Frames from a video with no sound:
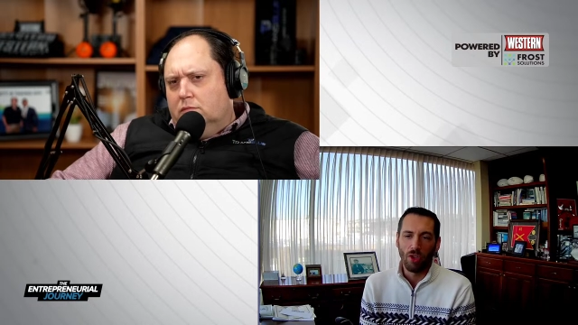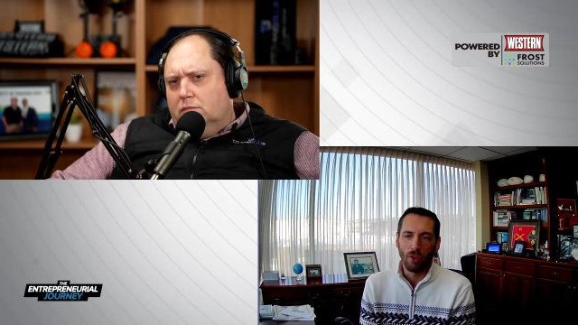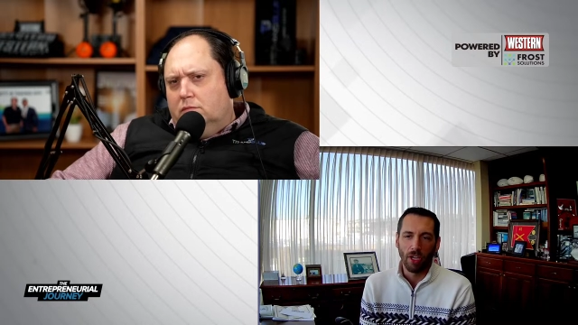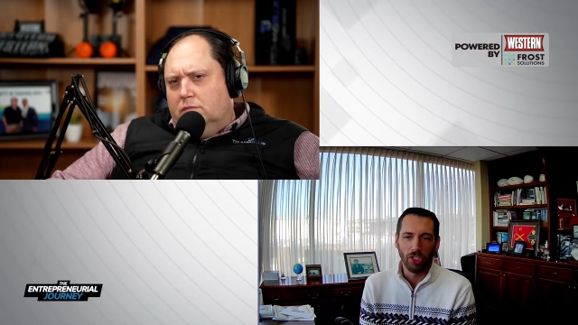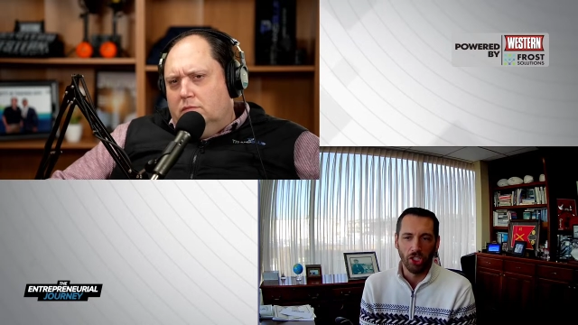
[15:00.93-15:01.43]

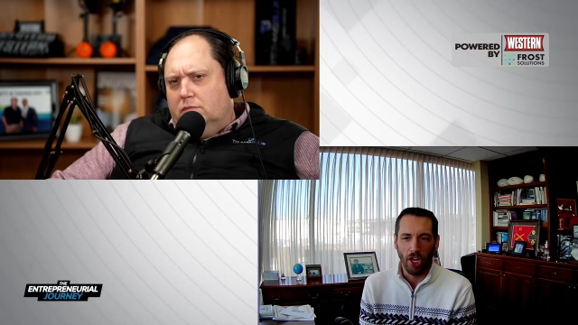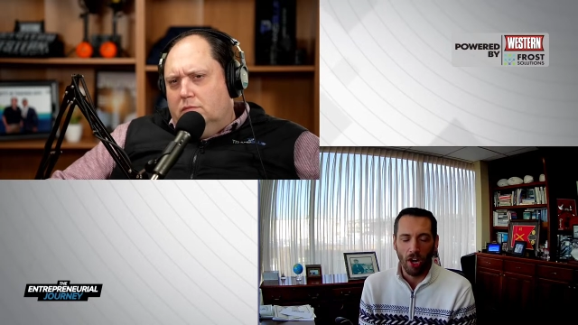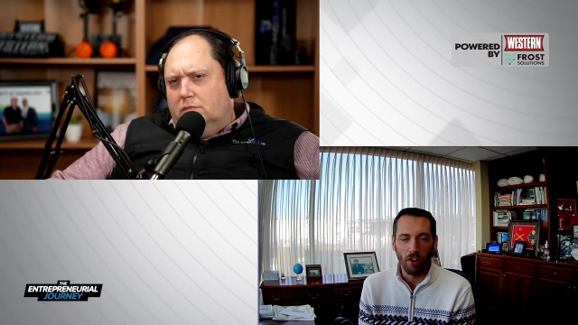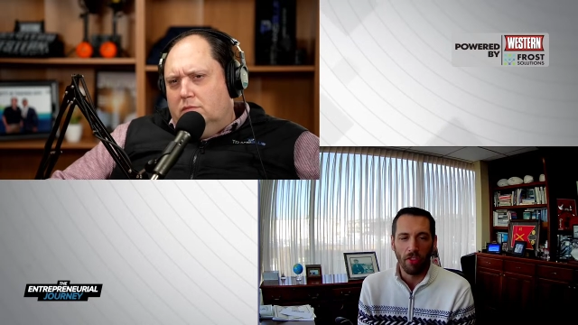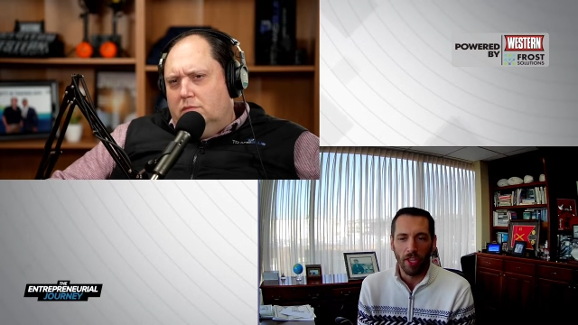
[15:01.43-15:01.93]
Speaker 1: that you
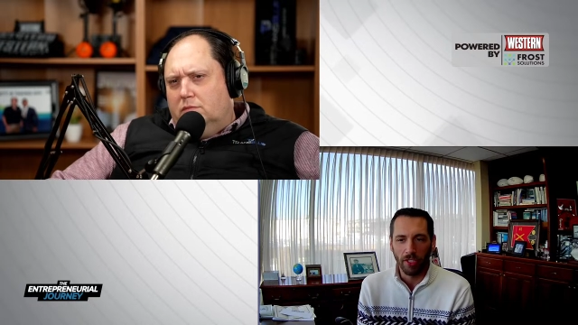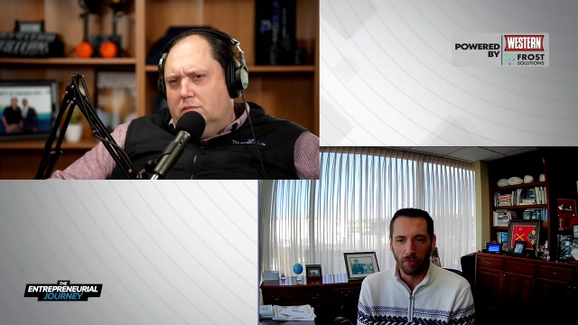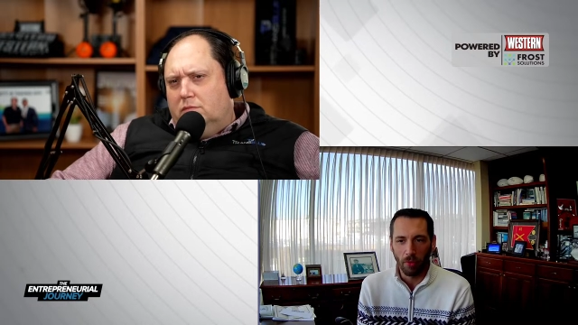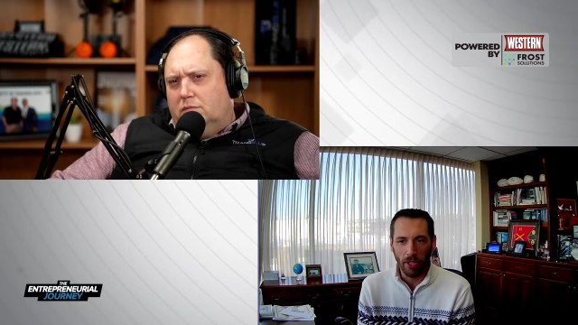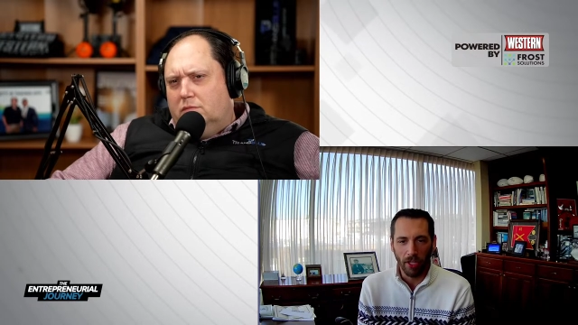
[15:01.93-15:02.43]
can share
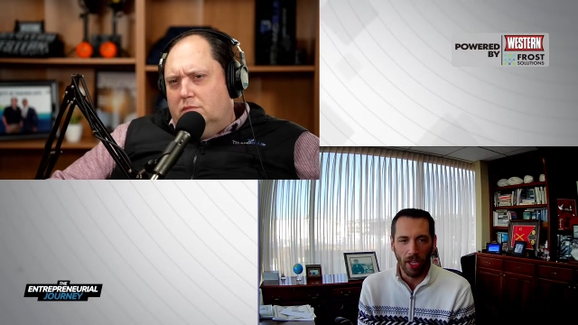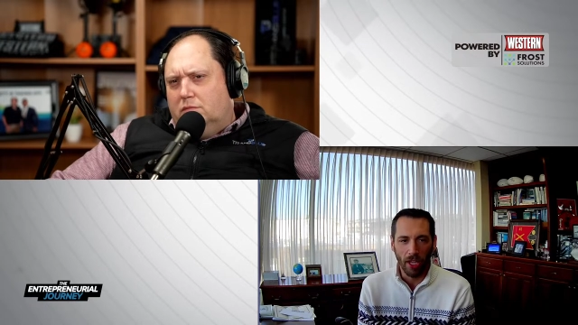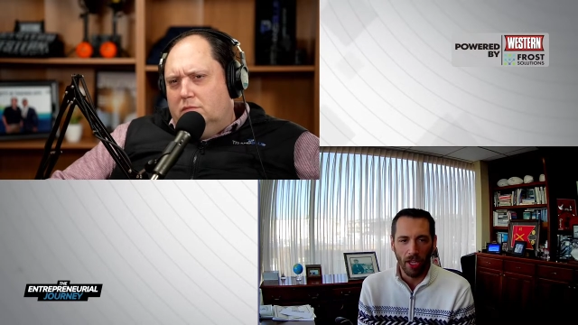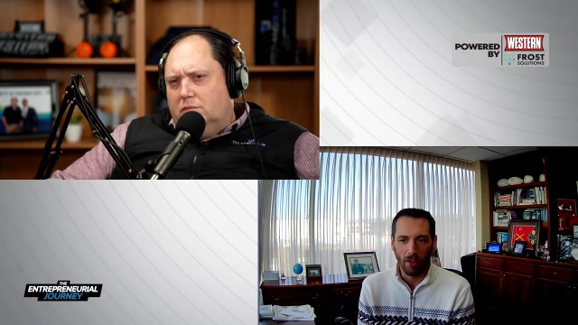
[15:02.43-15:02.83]
things with.